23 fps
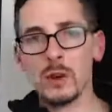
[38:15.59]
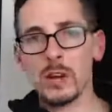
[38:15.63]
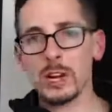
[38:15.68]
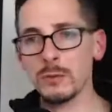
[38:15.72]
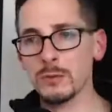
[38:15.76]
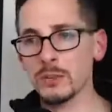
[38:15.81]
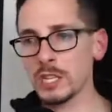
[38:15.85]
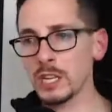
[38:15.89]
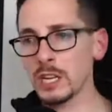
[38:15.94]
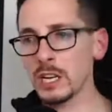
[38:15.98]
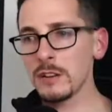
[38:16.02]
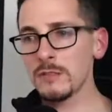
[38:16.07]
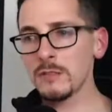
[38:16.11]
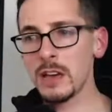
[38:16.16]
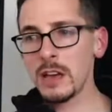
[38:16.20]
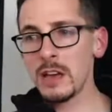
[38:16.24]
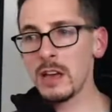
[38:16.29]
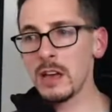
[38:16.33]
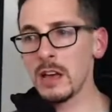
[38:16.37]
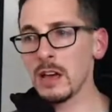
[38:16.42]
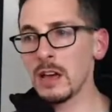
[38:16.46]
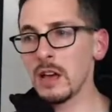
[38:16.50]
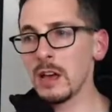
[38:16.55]
to achieve,
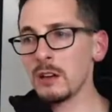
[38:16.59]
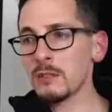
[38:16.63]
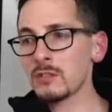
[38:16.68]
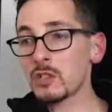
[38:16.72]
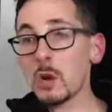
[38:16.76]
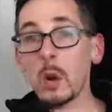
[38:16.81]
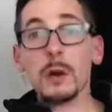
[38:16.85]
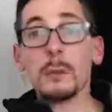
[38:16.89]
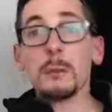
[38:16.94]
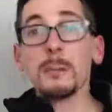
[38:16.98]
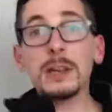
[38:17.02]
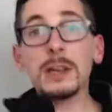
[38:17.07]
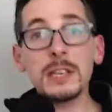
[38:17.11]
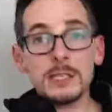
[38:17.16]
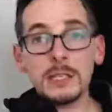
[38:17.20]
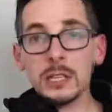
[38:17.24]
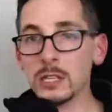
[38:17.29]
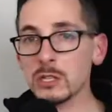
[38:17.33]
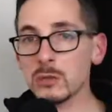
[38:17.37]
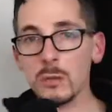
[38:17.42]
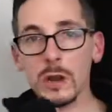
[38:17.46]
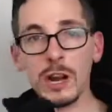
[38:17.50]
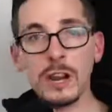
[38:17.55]
start a
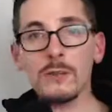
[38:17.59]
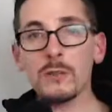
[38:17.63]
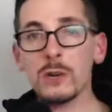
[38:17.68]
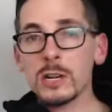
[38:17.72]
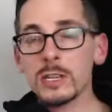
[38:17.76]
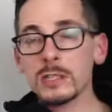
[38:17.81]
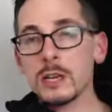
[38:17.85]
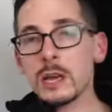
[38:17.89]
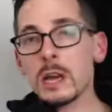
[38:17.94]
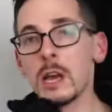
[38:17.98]
business, whatever it is,